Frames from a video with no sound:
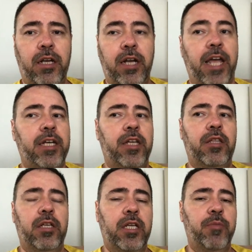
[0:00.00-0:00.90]
and I did
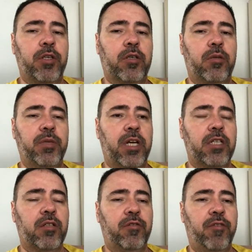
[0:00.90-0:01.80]
the elliptical
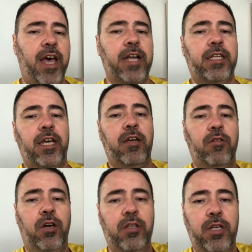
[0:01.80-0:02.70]
because of the fact that
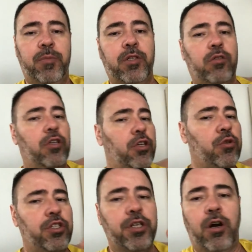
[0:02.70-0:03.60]
on the elliptical you're
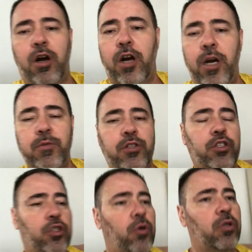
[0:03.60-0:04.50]
using your arms and your
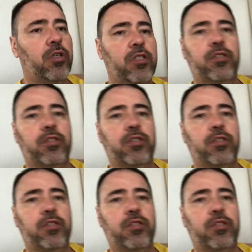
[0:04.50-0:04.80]
shoulders,